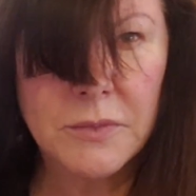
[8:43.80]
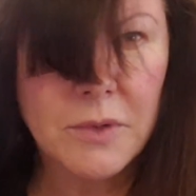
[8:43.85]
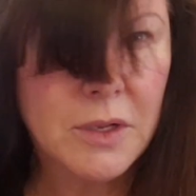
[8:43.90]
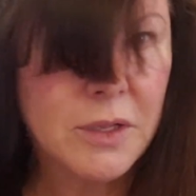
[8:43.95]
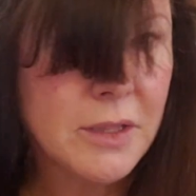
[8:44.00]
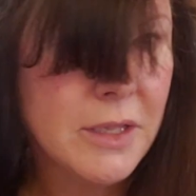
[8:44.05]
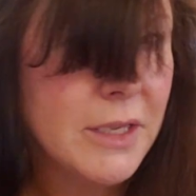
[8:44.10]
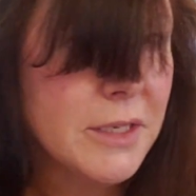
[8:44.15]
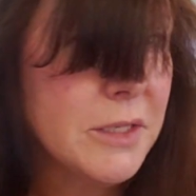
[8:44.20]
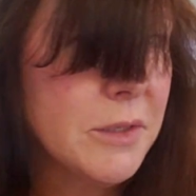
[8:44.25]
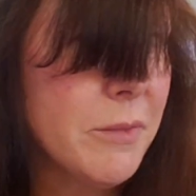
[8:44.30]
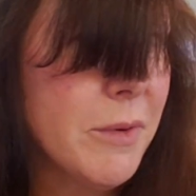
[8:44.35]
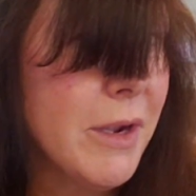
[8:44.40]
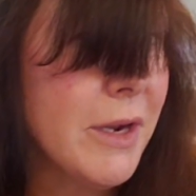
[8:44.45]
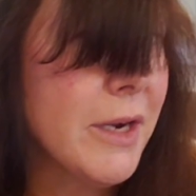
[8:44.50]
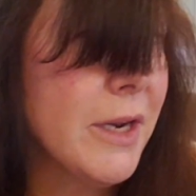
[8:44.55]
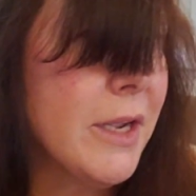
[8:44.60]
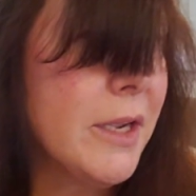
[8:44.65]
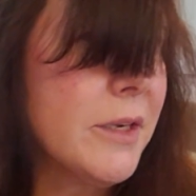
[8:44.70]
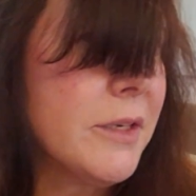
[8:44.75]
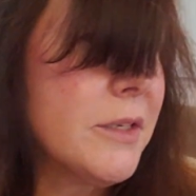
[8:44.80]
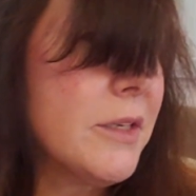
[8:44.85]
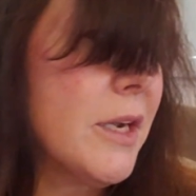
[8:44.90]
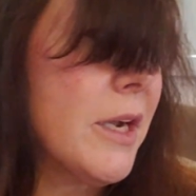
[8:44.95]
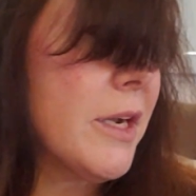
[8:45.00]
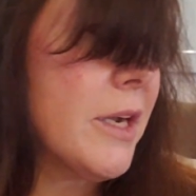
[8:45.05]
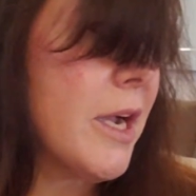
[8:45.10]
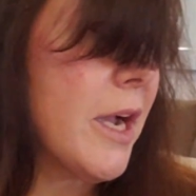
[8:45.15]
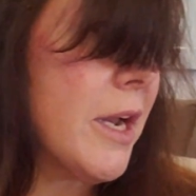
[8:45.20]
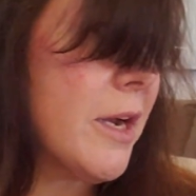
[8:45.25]
and that's about it.
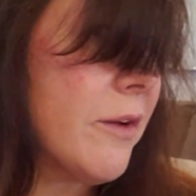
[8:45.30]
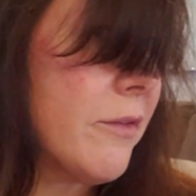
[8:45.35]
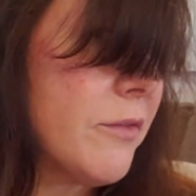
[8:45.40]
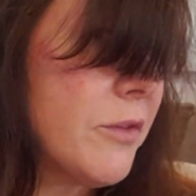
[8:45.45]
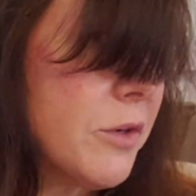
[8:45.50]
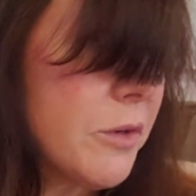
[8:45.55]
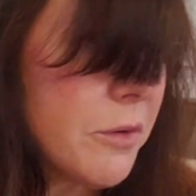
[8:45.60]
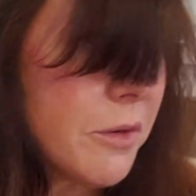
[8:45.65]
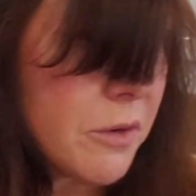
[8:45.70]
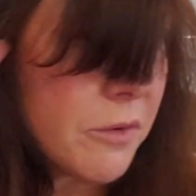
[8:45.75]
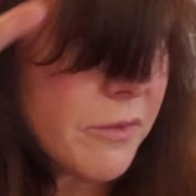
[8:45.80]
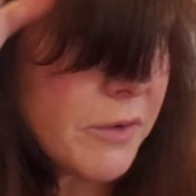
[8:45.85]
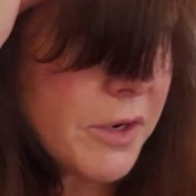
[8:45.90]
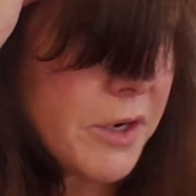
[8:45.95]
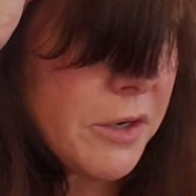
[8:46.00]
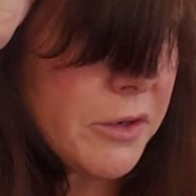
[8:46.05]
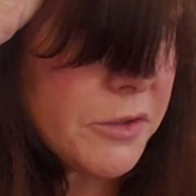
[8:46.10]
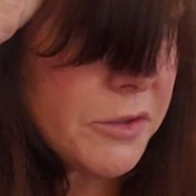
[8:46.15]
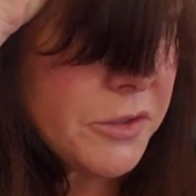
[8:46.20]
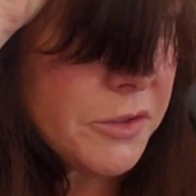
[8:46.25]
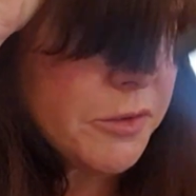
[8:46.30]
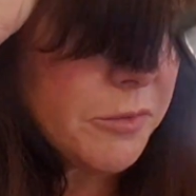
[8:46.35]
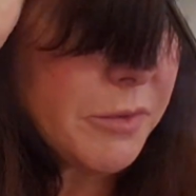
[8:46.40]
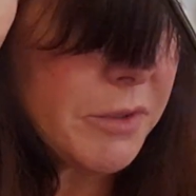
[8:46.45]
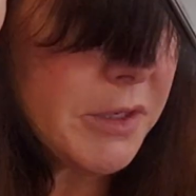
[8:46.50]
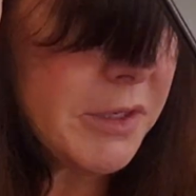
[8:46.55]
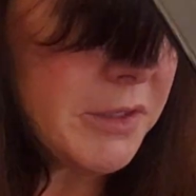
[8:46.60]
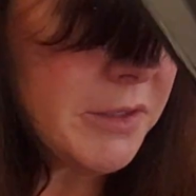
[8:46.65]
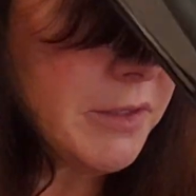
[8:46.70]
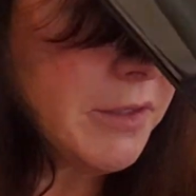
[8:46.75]
I kind of do it over here too,
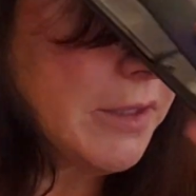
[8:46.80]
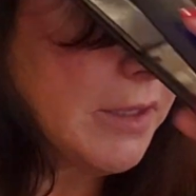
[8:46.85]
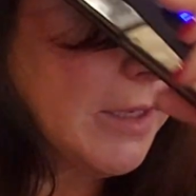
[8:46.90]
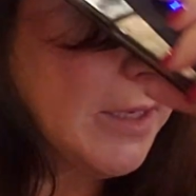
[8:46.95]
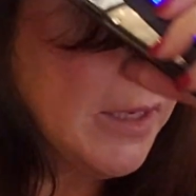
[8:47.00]
because